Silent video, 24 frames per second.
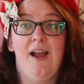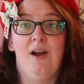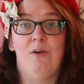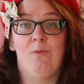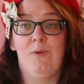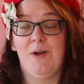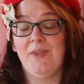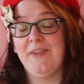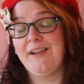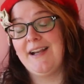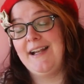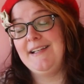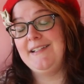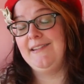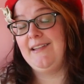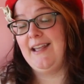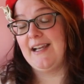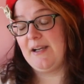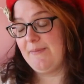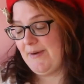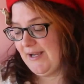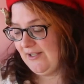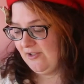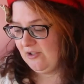One thing I did
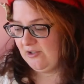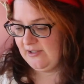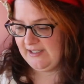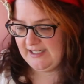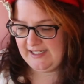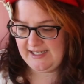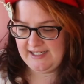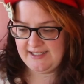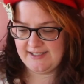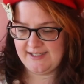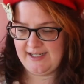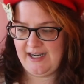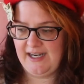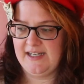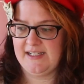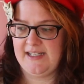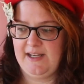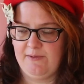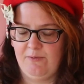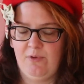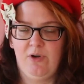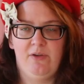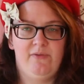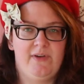like about Lolita Inside is
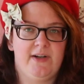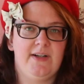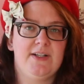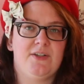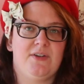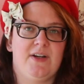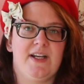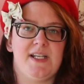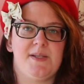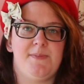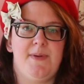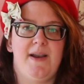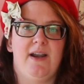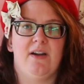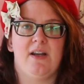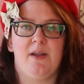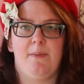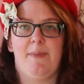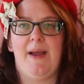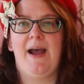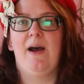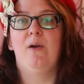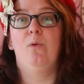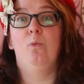they were very transparent
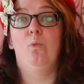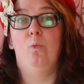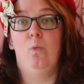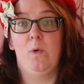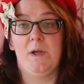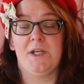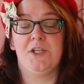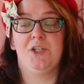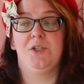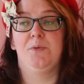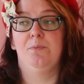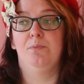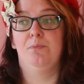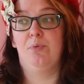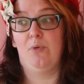about which